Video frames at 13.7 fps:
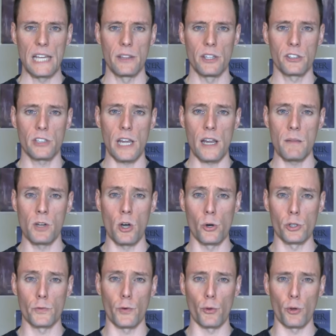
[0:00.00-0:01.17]
And the same
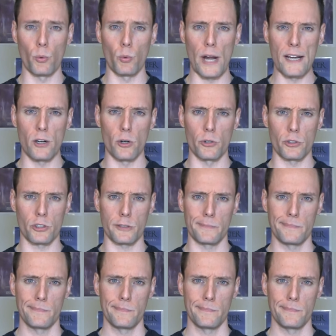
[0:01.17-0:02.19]
goes for the writers.